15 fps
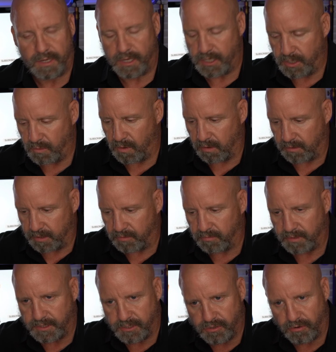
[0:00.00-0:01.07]
you are
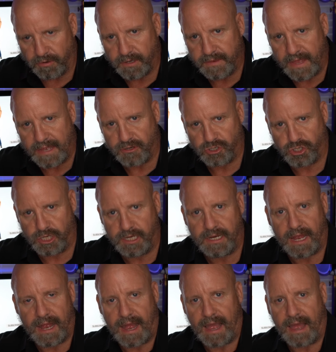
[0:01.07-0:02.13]
literally turning that gene
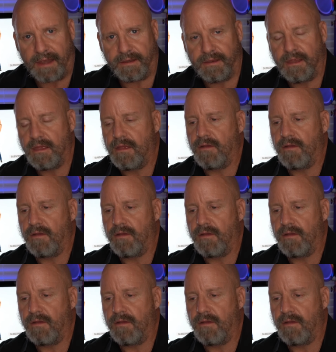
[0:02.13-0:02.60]
on